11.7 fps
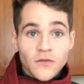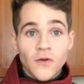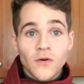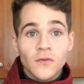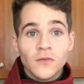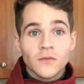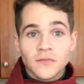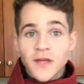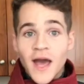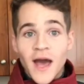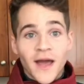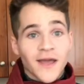So
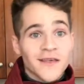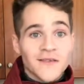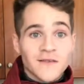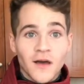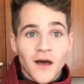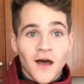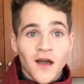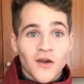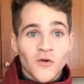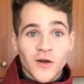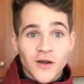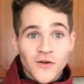yeah, I guess
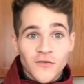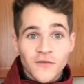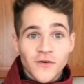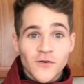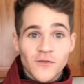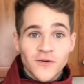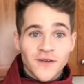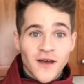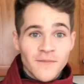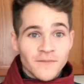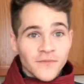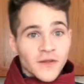quick overview one more
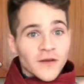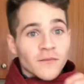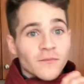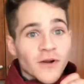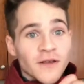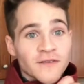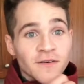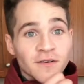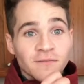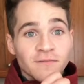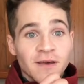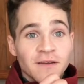time.
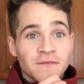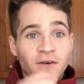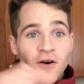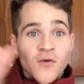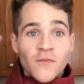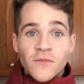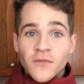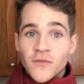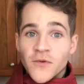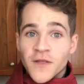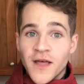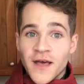Bracer made of foam
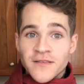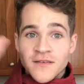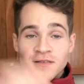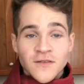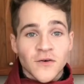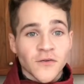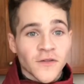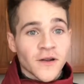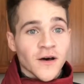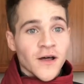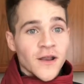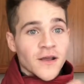with elastics to hold it
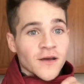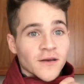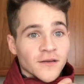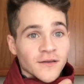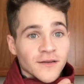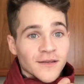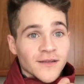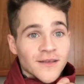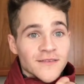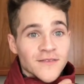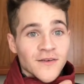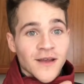on.
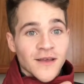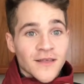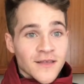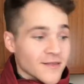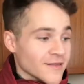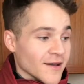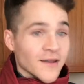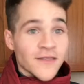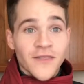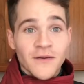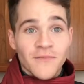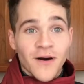Easter egg inside
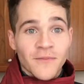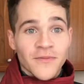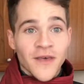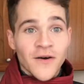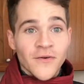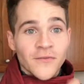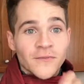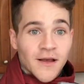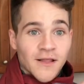that pops out.